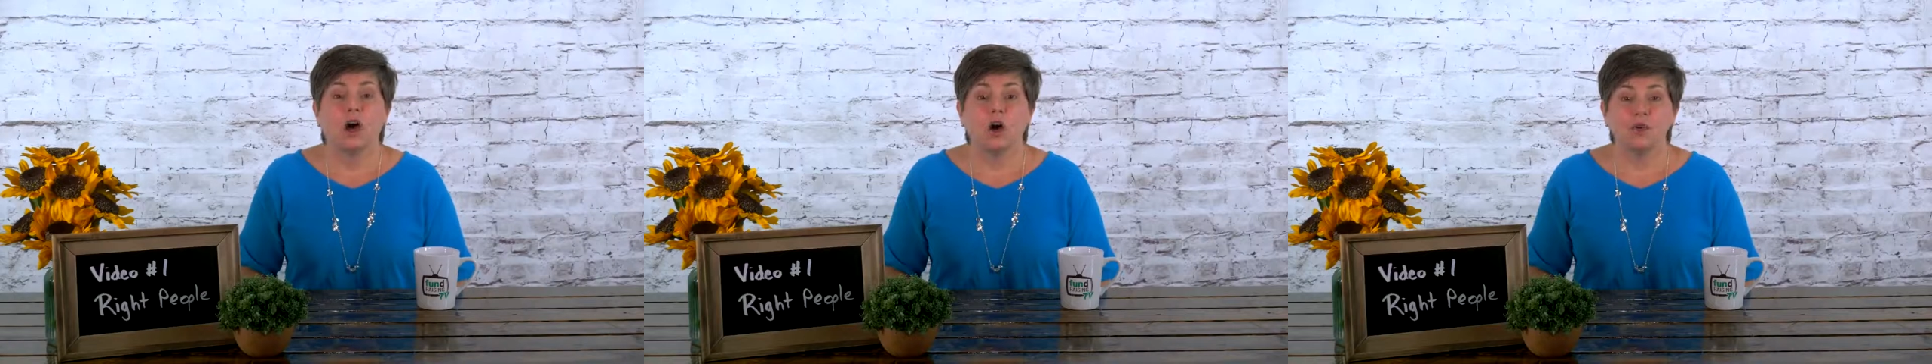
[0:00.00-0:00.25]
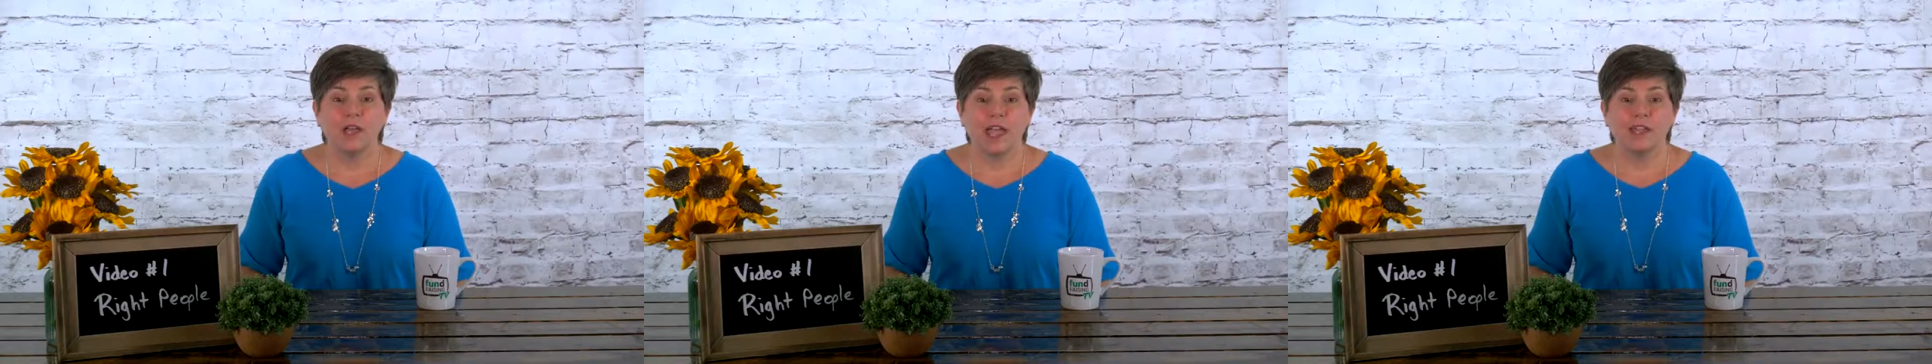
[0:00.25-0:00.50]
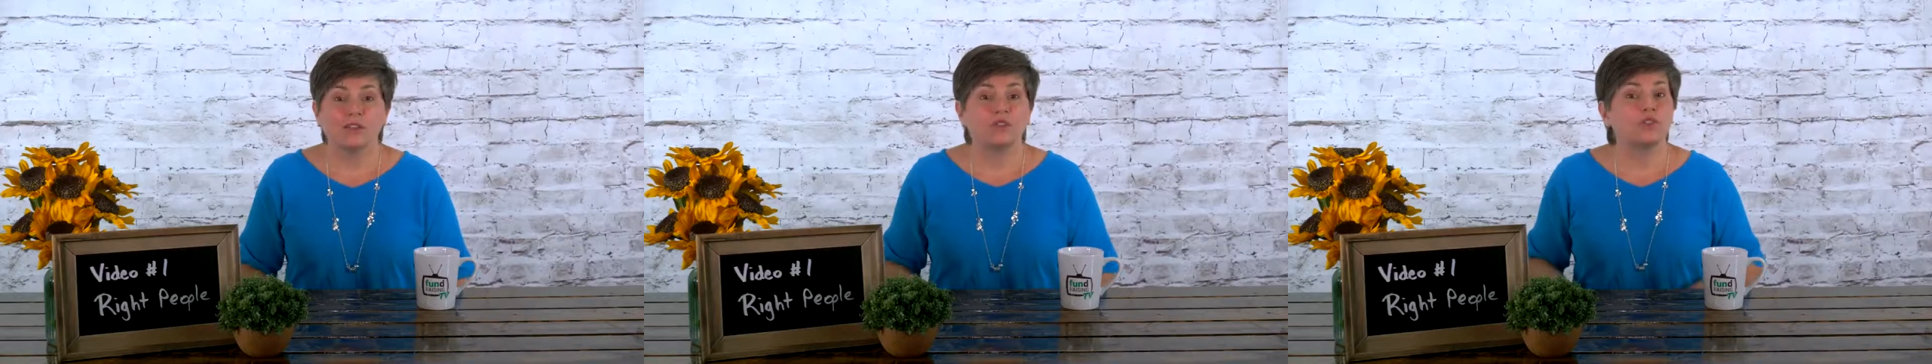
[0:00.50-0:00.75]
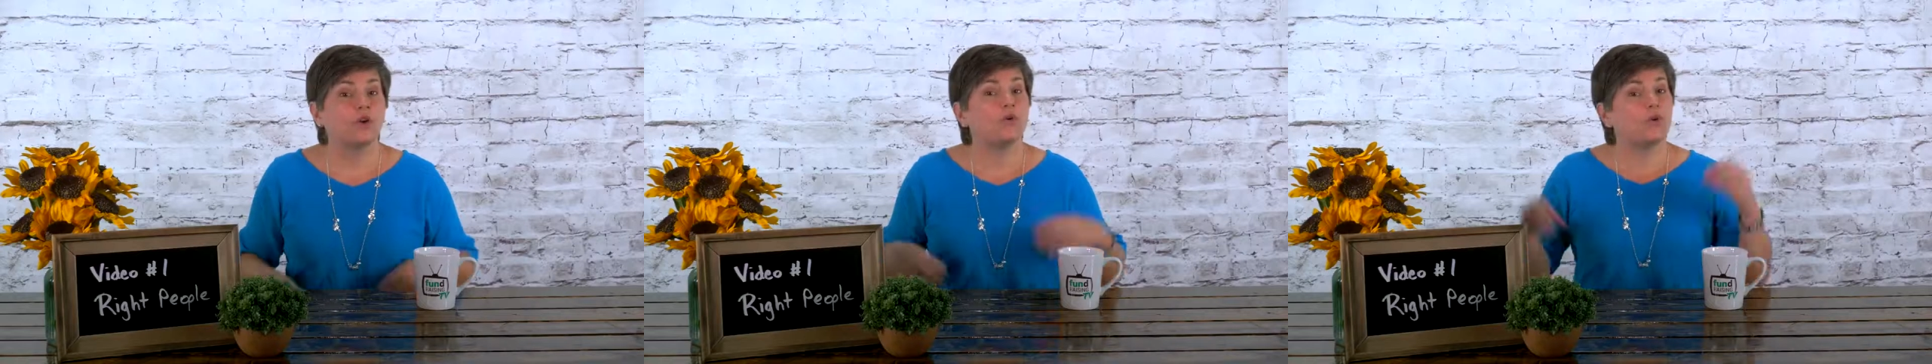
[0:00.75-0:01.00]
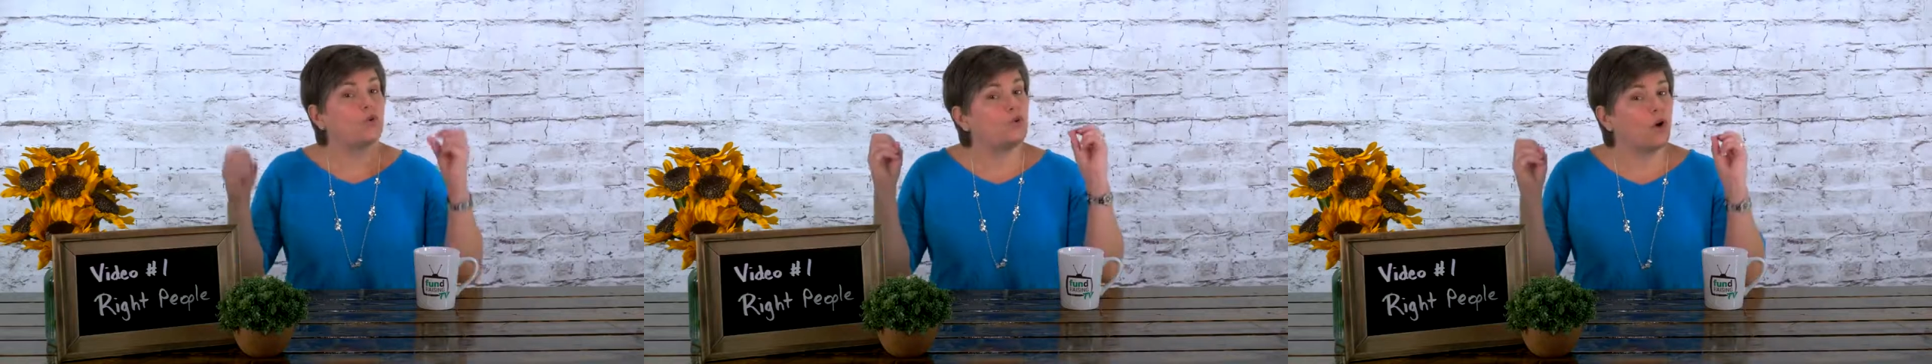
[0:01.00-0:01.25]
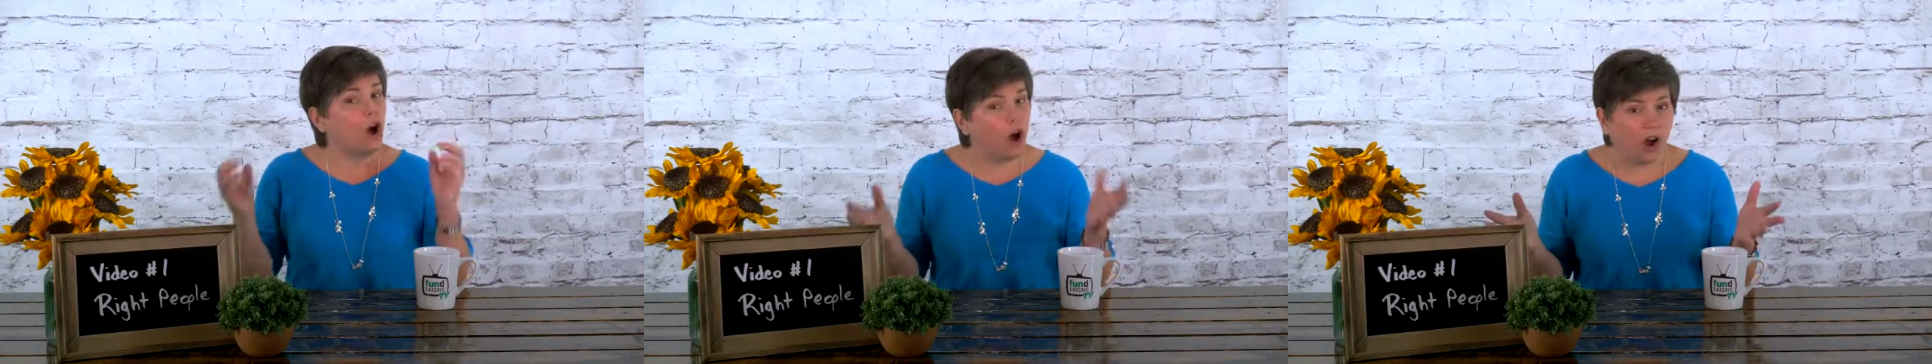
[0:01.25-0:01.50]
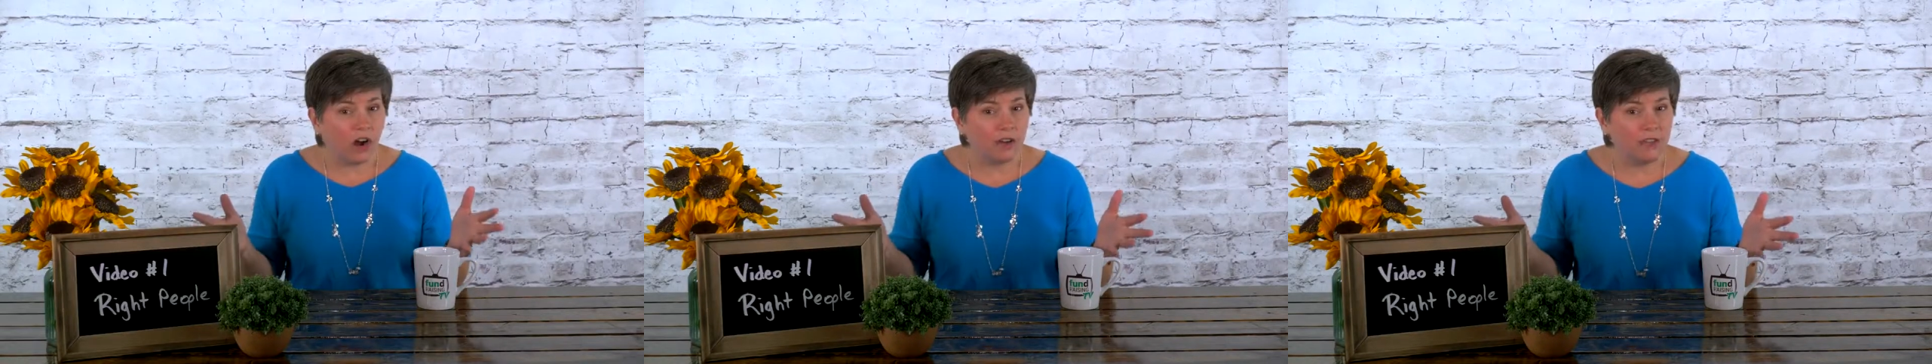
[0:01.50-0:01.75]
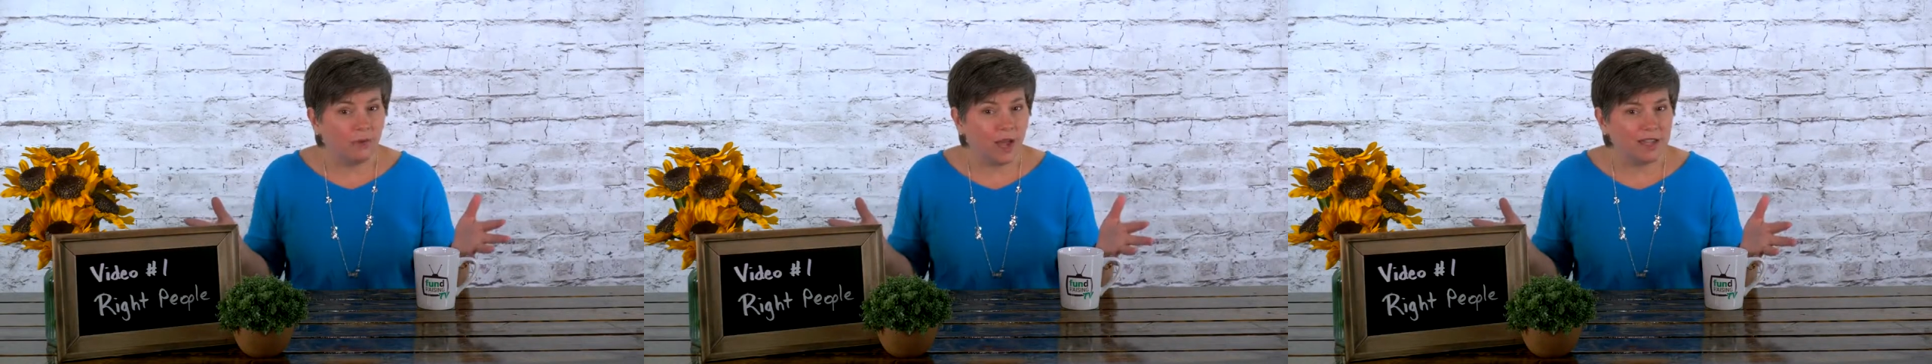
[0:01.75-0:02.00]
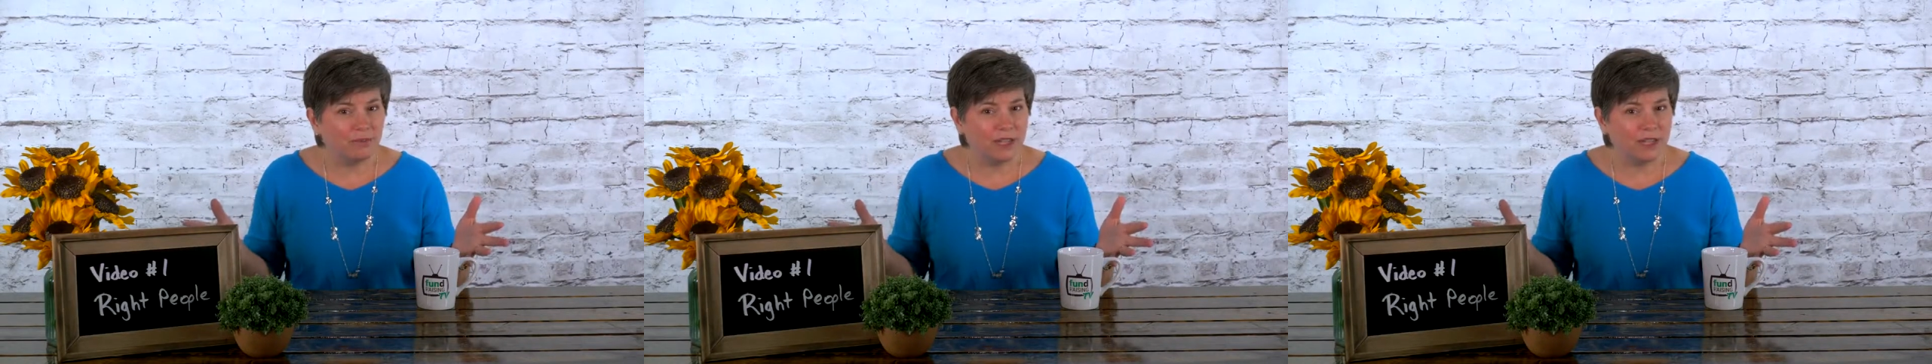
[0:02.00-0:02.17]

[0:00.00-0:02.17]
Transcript: Okay, so who are the right